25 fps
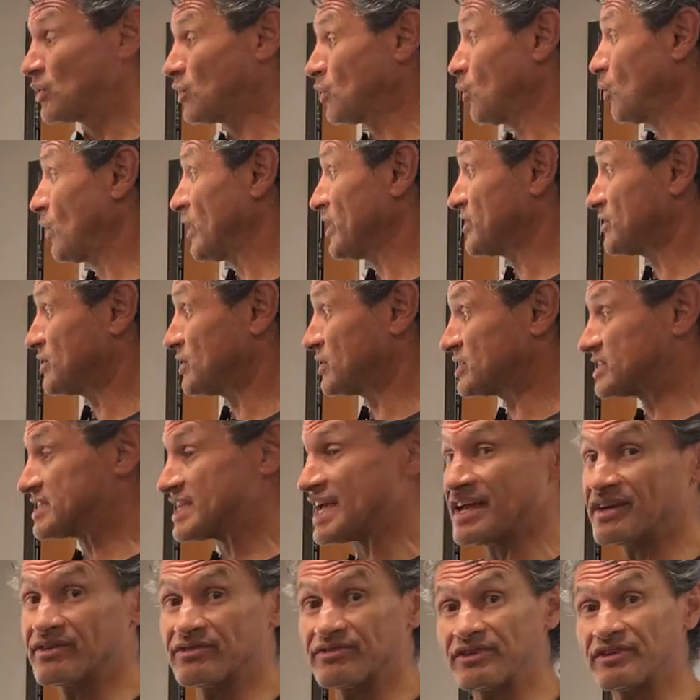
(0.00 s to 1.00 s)
with your
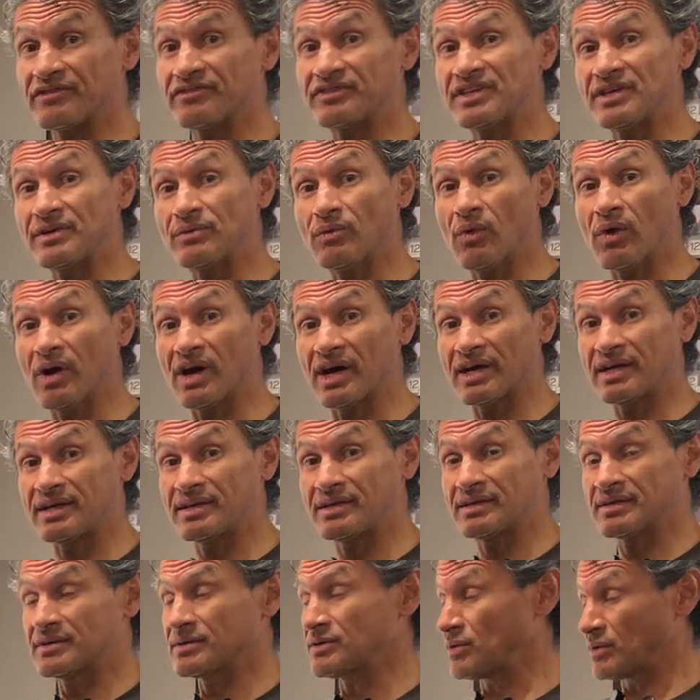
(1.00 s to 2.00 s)

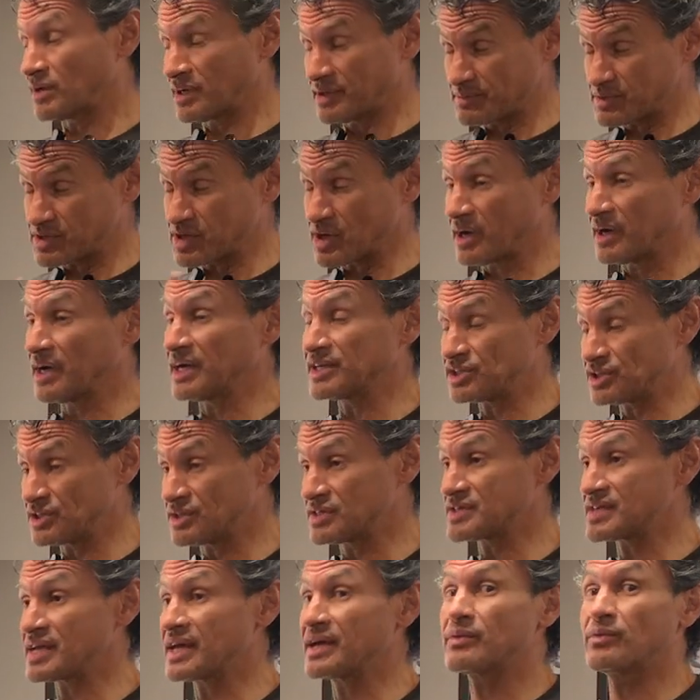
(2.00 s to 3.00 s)
1051, or sorry, I should
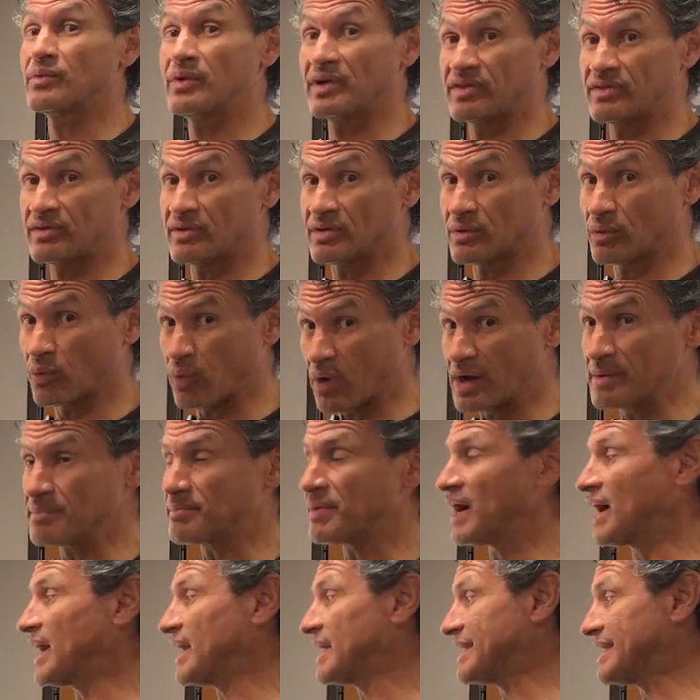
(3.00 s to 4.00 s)
say with your one
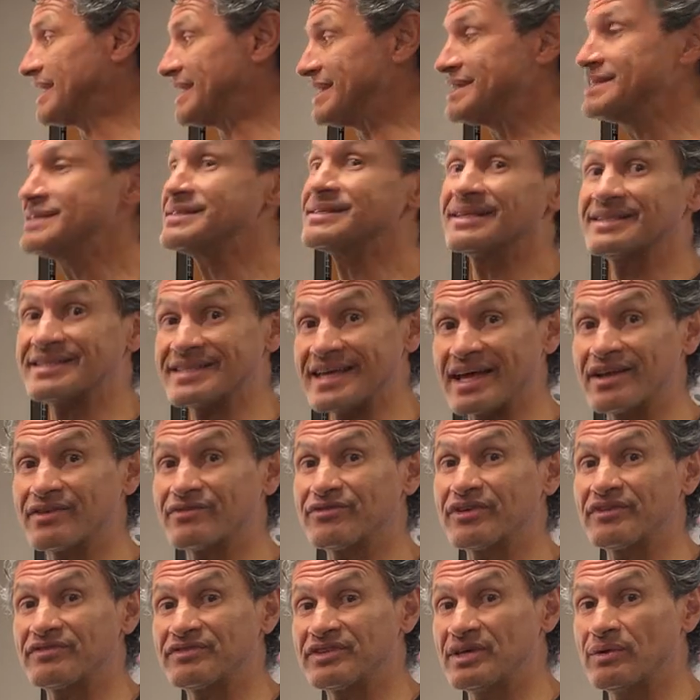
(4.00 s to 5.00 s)
by, is a
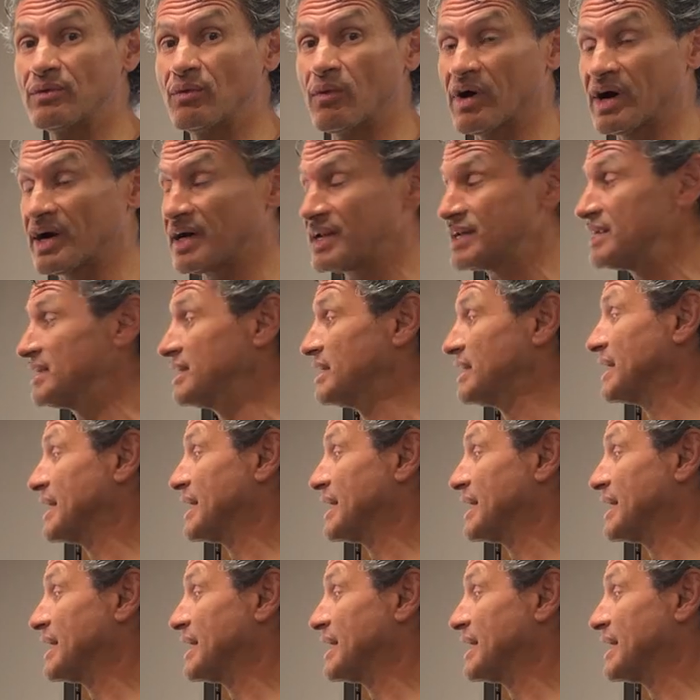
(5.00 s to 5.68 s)
1051